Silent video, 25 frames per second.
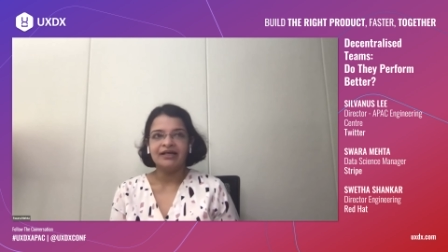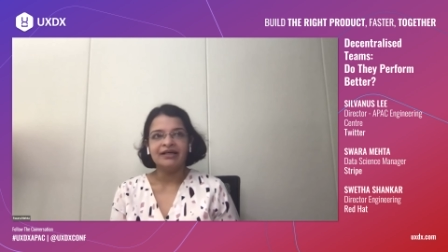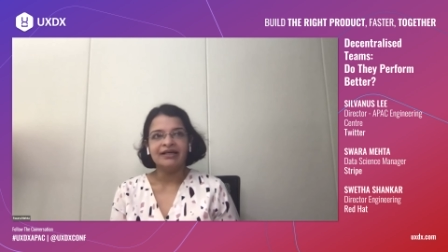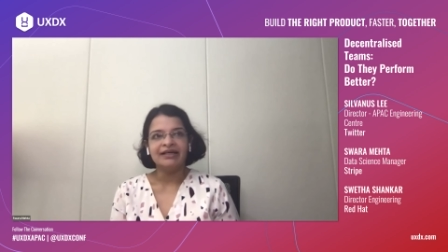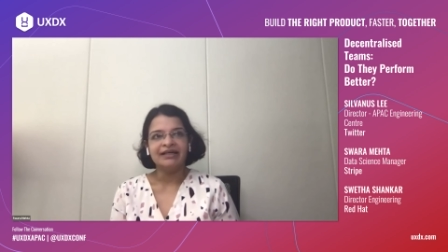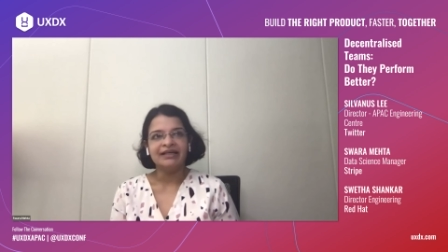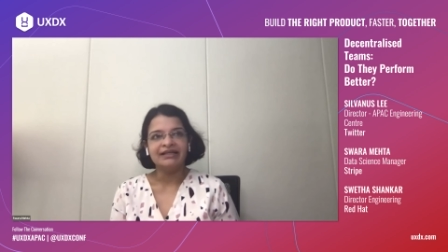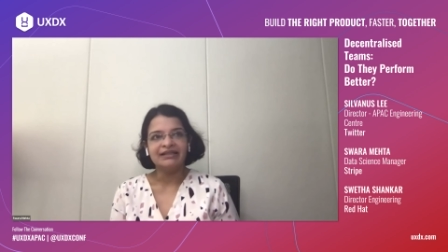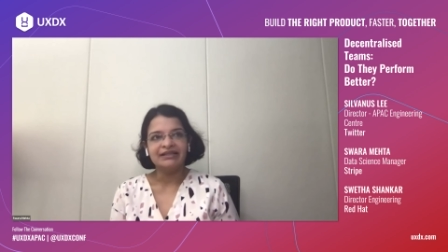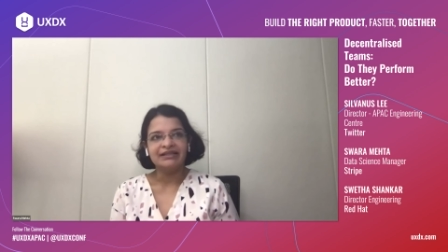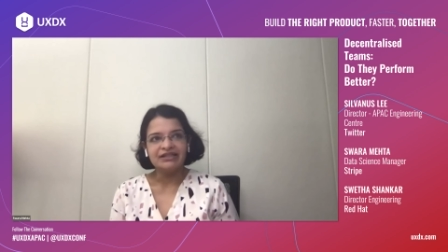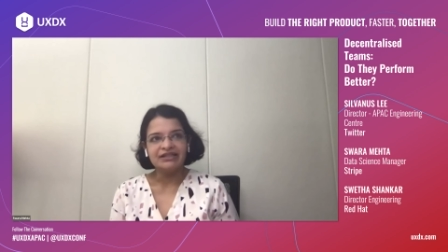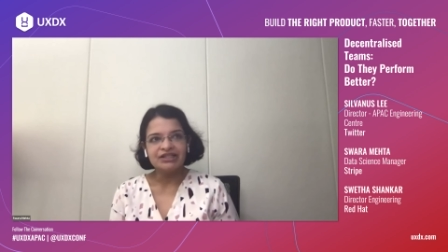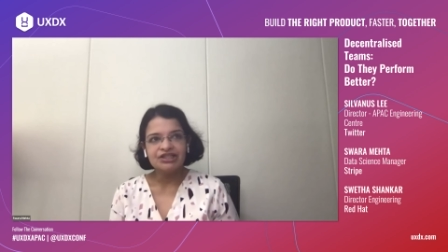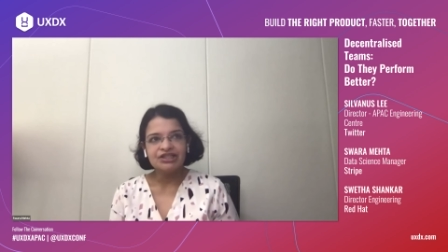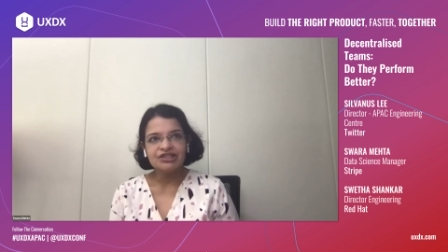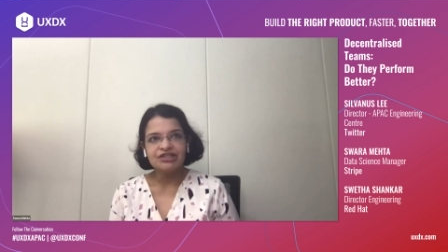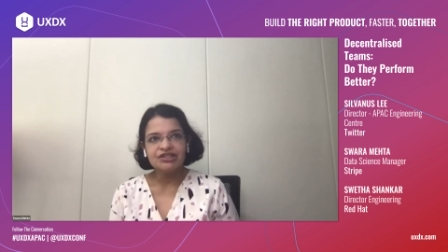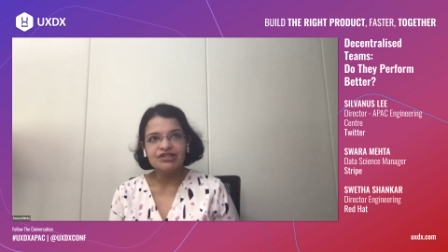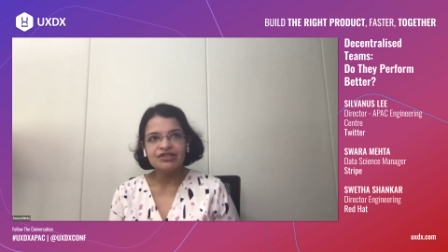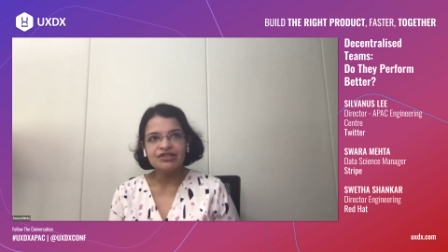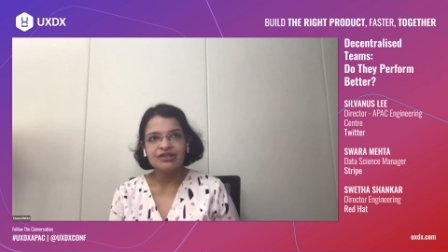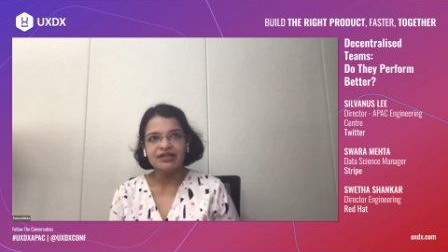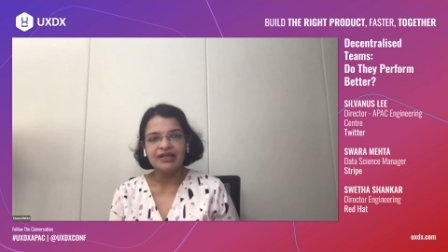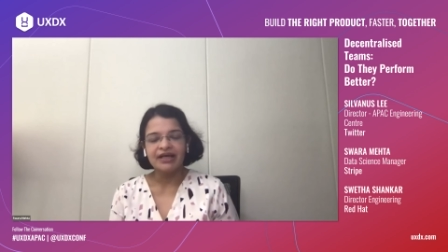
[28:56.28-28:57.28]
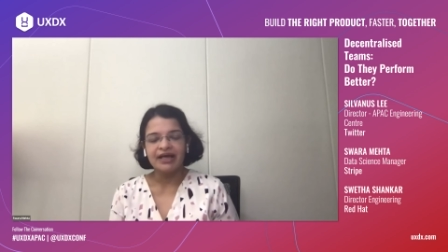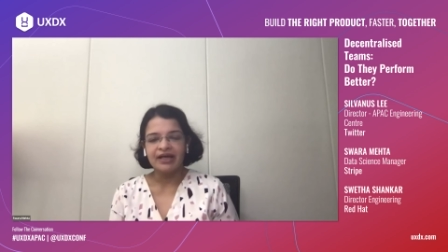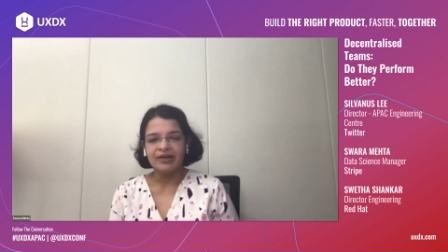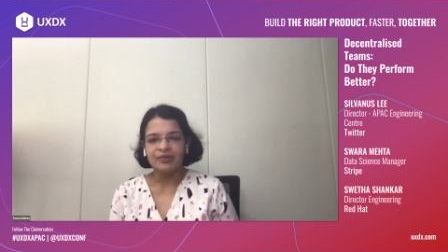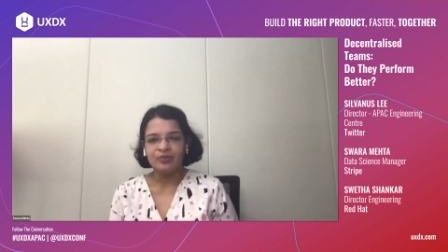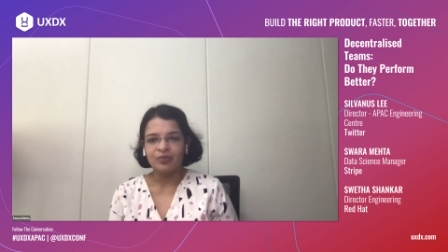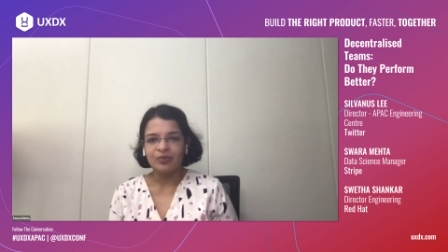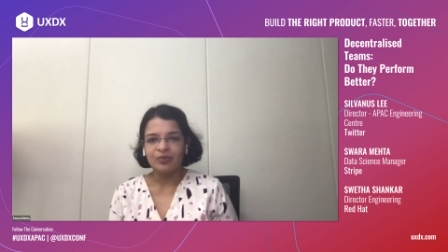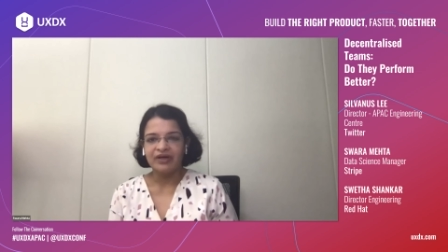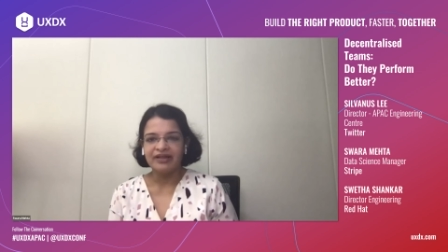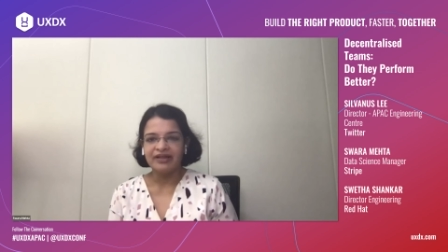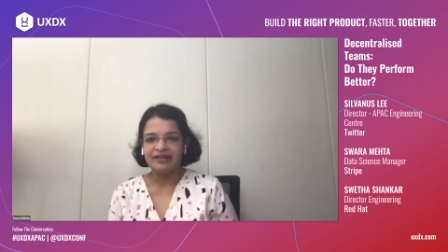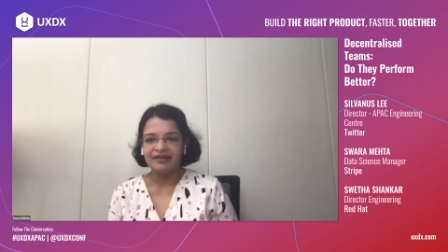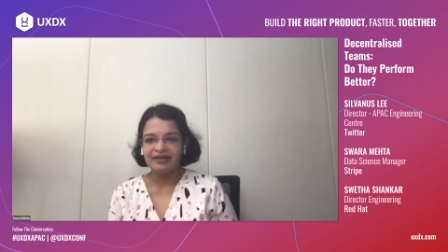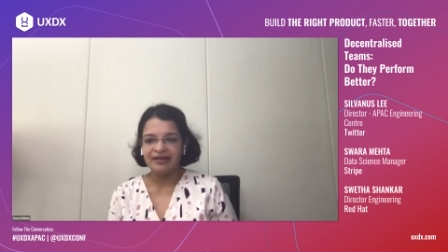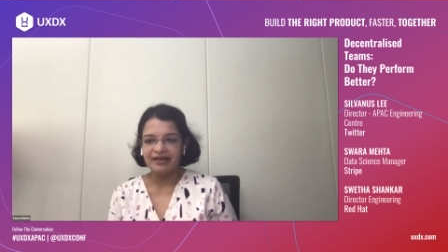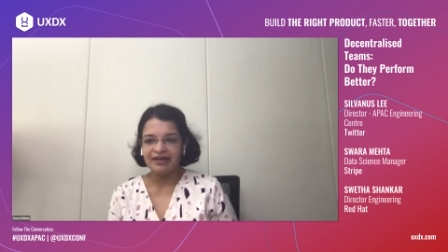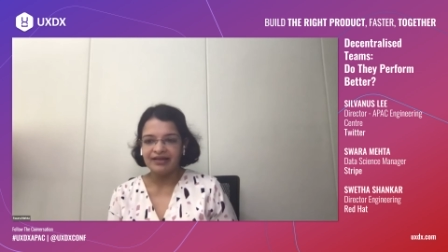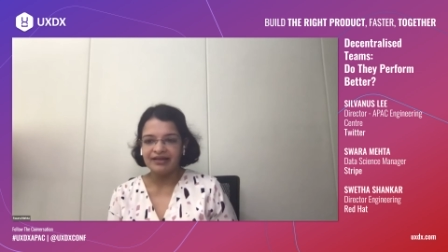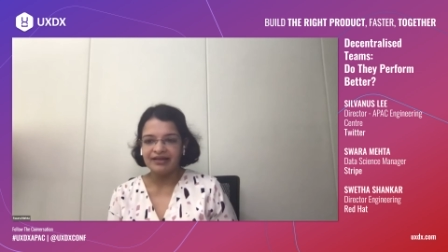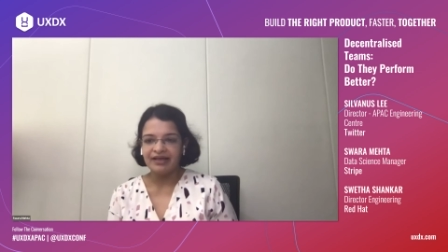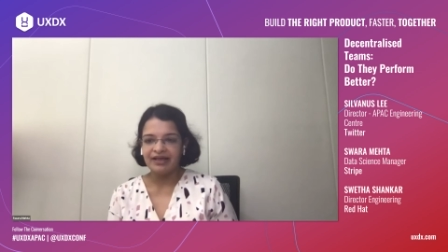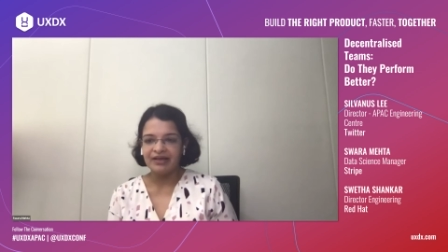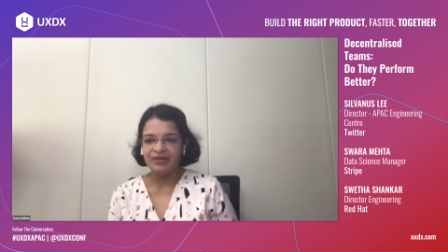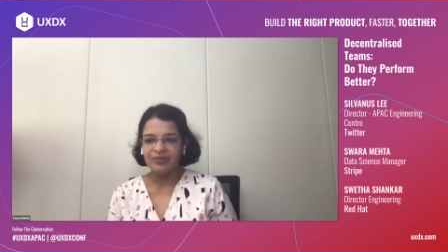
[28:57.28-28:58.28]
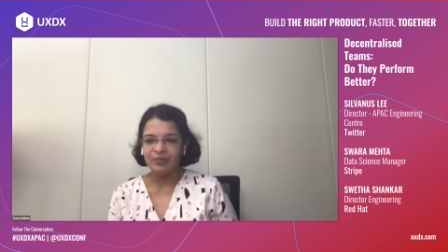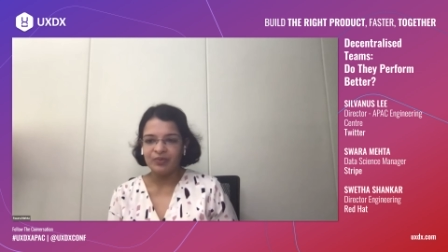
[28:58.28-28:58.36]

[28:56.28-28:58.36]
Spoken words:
In addition to that, one thing that